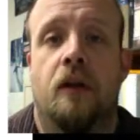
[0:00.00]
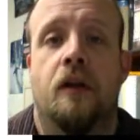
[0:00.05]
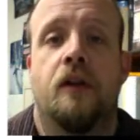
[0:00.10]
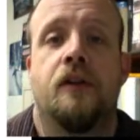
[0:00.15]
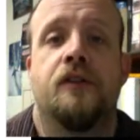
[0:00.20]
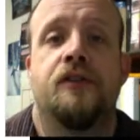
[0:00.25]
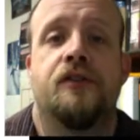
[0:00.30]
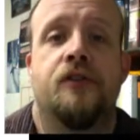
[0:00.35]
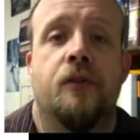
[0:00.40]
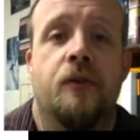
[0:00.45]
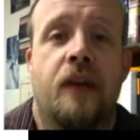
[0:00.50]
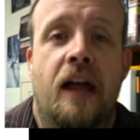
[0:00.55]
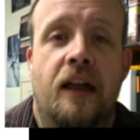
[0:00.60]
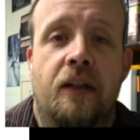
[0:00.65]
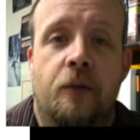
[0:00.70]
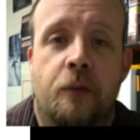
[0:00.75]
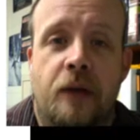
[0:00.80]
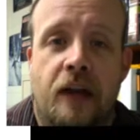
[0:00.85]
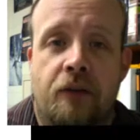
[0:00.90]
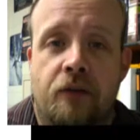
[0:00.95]
So now that
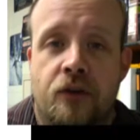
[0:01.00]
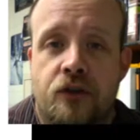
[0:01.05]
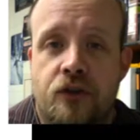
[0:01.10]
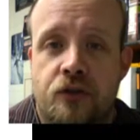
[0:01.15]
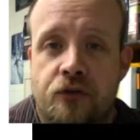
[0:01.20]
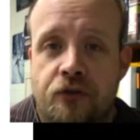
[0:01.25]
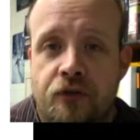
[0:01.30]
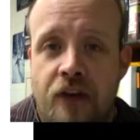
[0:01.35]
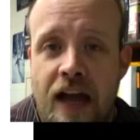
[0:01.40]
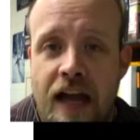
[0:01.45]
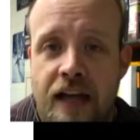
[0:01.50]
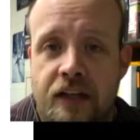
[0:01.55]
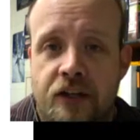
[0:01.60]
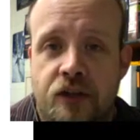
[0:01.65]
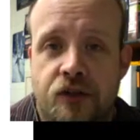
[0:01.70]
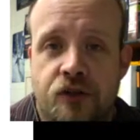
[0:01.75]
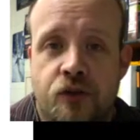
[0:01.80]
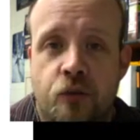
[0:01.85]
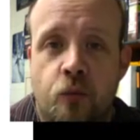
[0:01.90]
we have our two factors,